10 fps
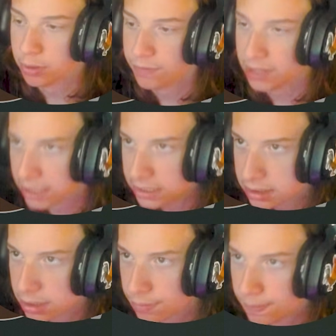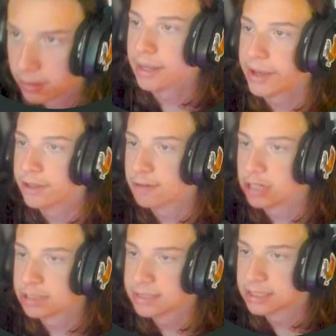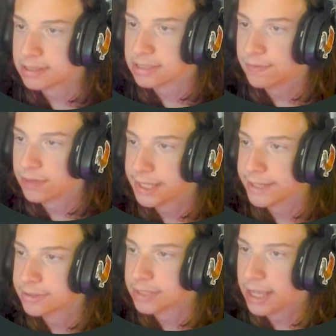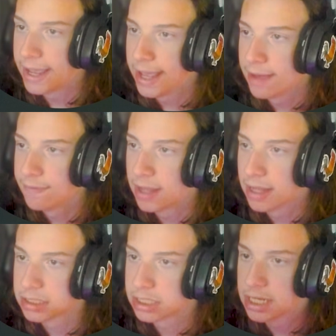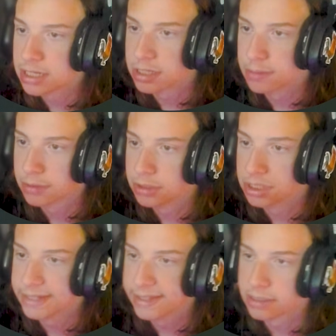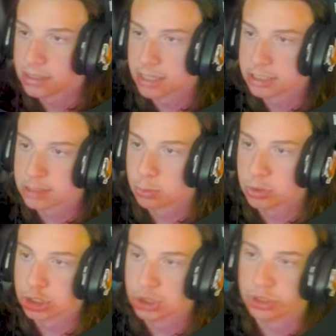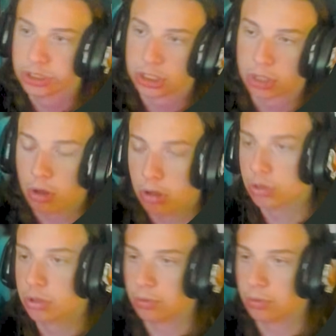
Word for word: perfect dead zone. Now, as far as my sensitivity goes, I have it on custom. To get to the custom portion, you just go all